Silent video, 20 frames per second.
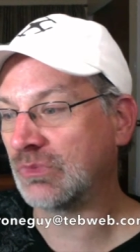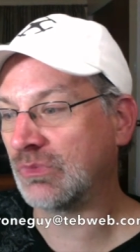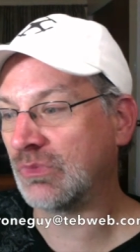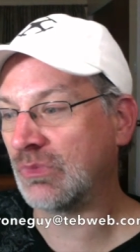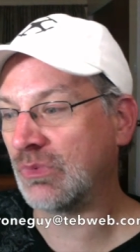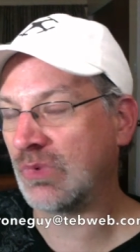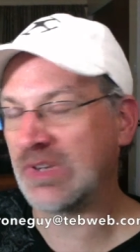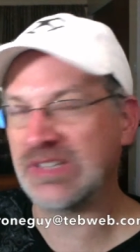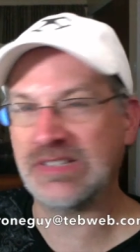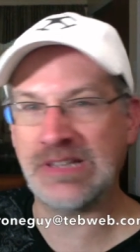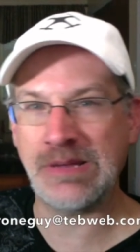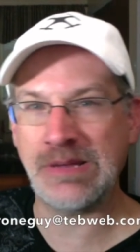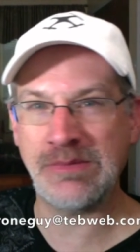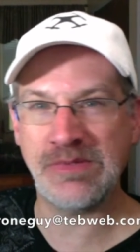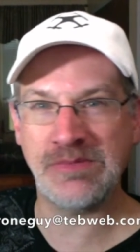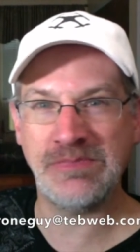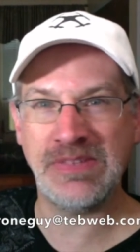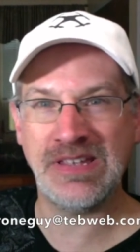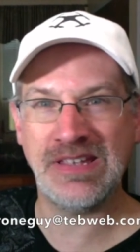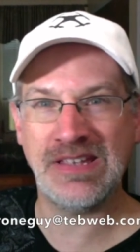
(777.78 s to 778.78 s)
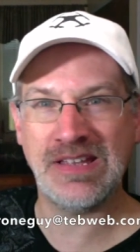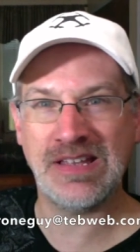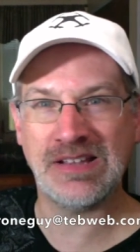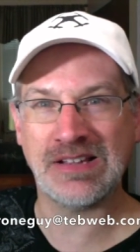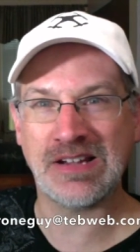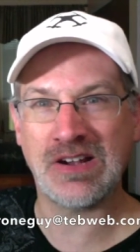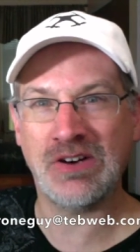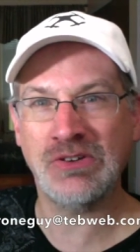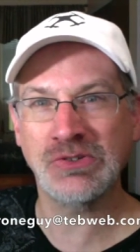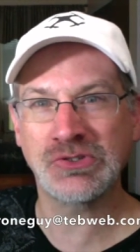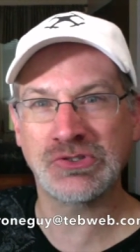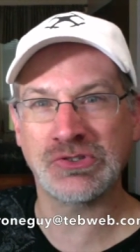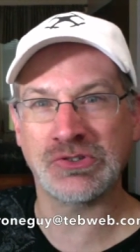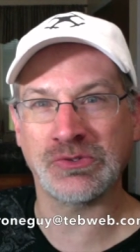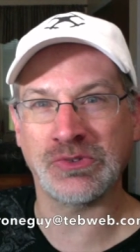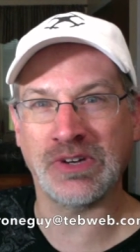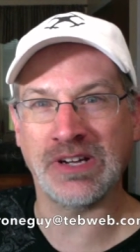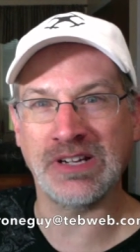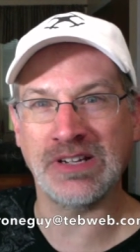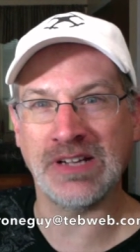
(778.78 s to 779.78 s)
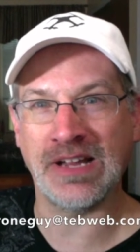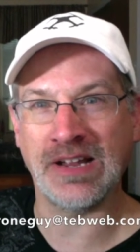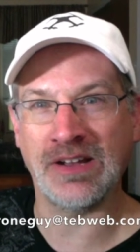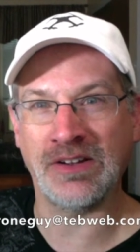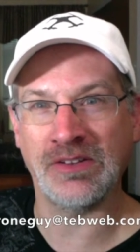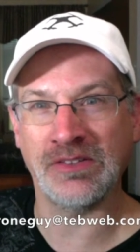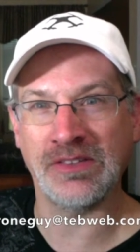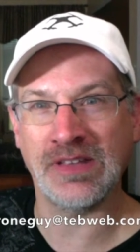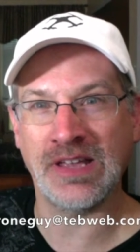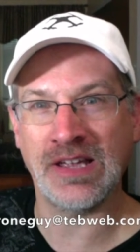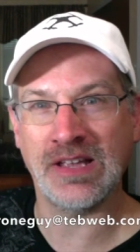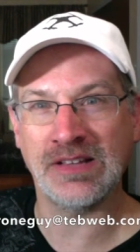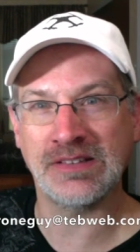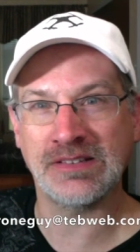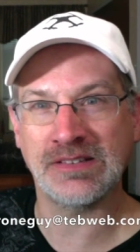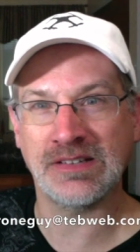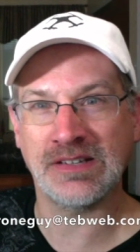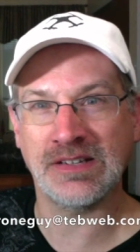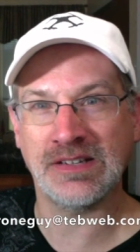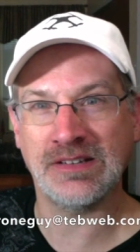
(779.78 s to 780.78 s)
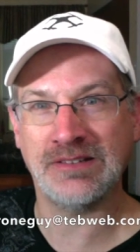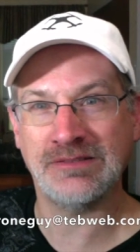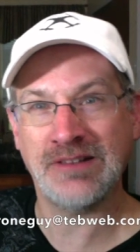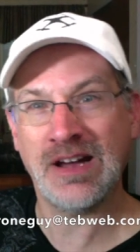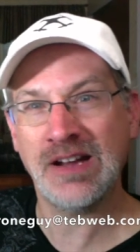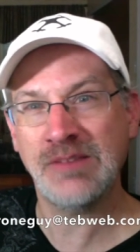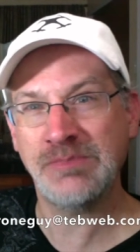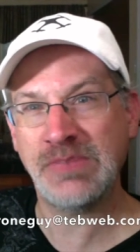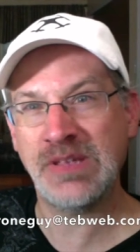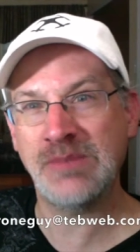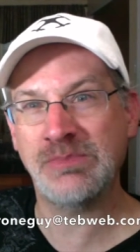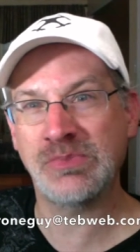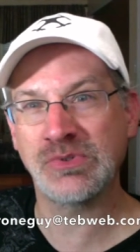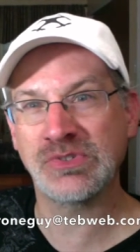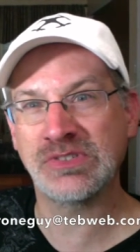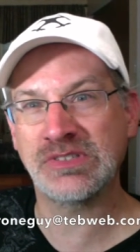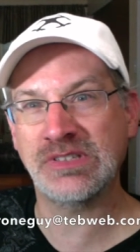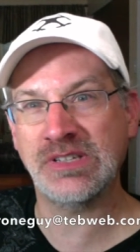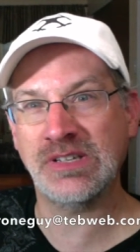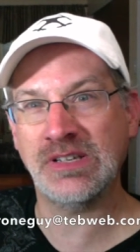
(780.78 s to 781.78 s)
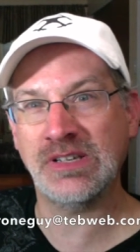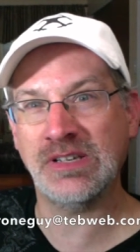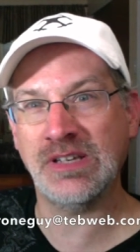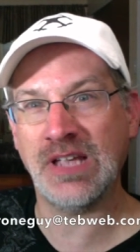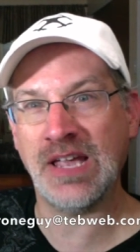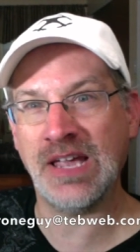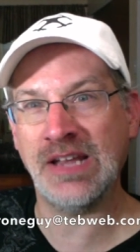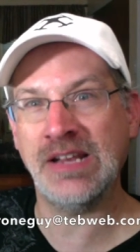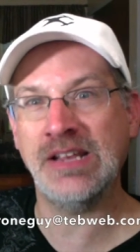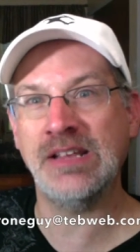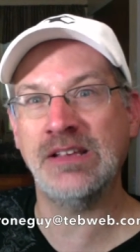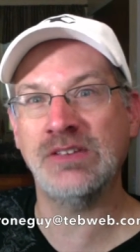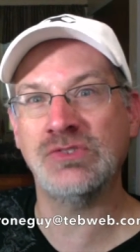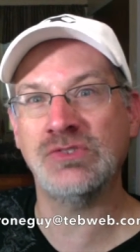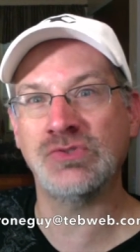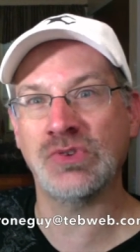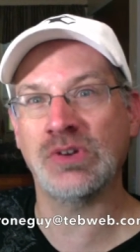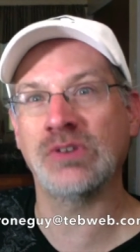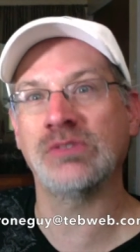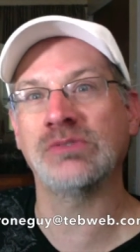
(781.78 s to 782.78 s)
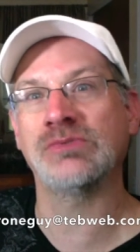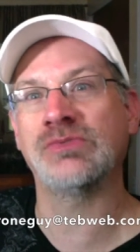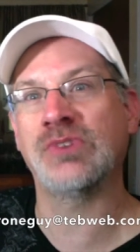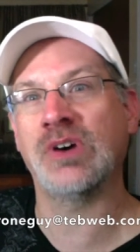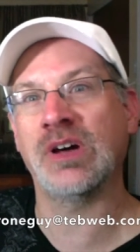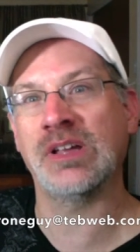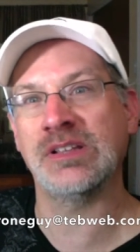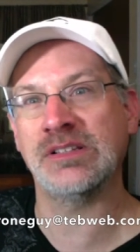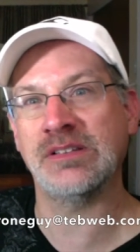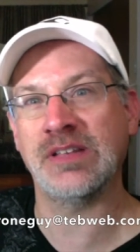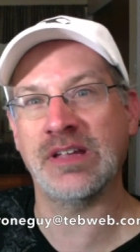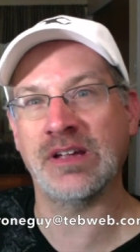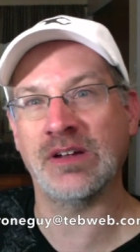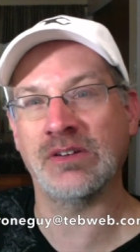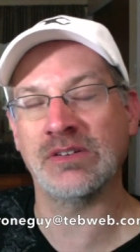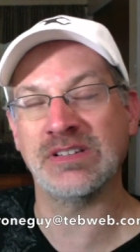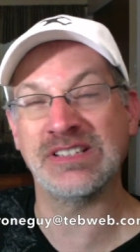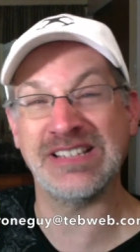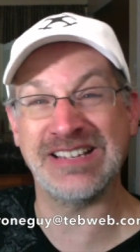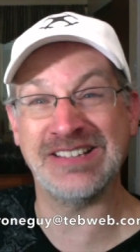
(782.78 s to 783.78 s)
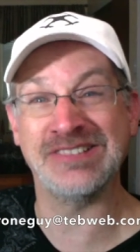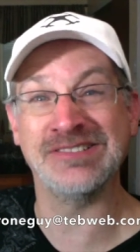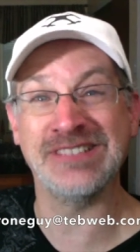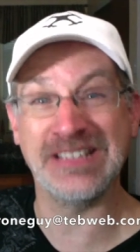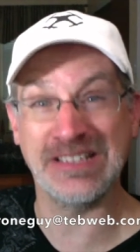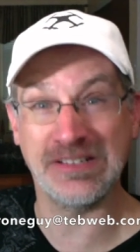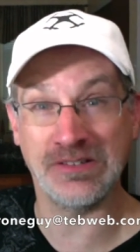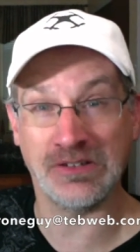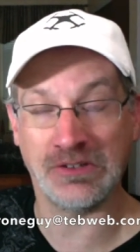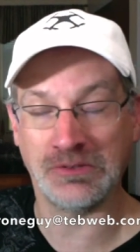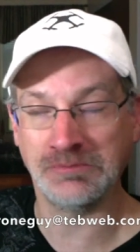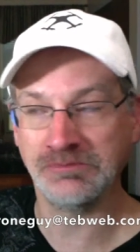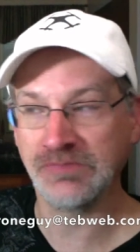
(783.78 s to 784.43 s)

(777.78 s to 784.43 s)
We seem to be at a culture right now that a lot of people see any drone flying in the air as illegal,